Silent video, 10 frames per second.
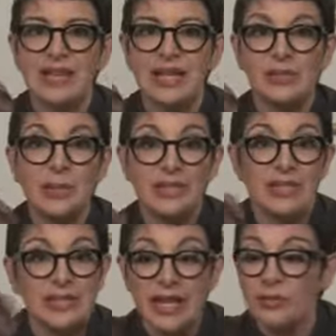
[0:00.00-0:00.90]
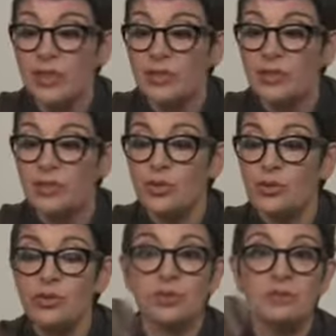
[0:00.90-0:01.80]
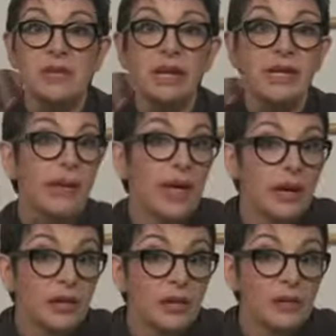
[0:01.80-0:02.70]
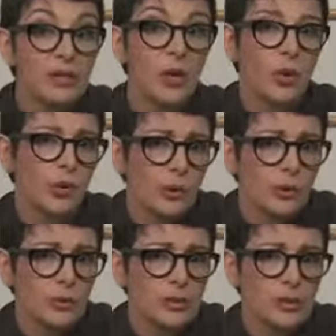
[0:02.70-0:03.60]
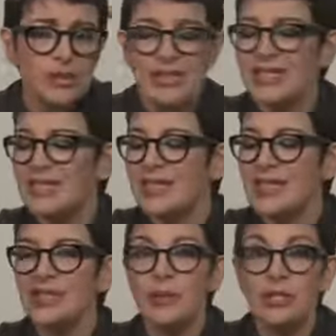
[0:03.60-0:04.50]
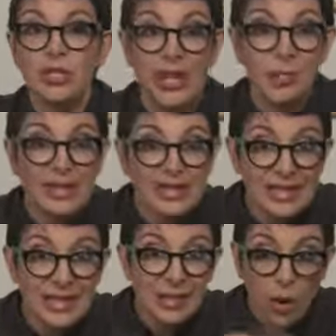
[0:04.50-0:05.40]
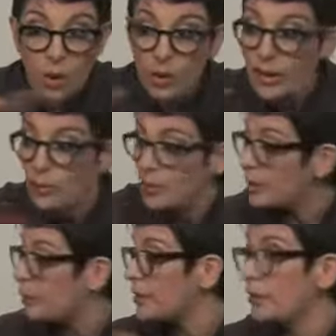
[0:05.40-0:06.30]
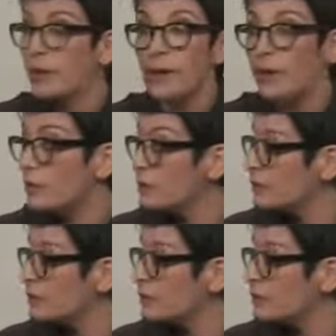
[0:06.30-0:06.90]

has pesticide residues, antibiotics, hormones, not to mention that pesky E. coli we keep hearing about.